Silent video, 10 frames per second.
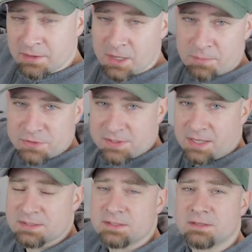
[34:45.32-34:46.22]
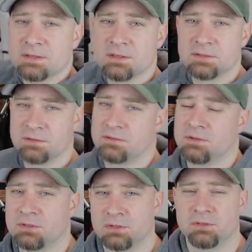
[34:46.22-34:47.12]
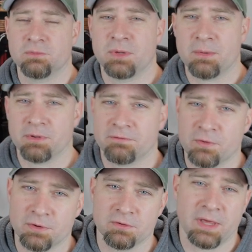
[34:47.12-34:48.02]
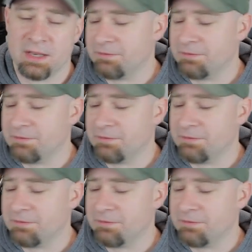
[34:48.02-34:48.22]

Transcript: couple sets to, to be able to afford to do that.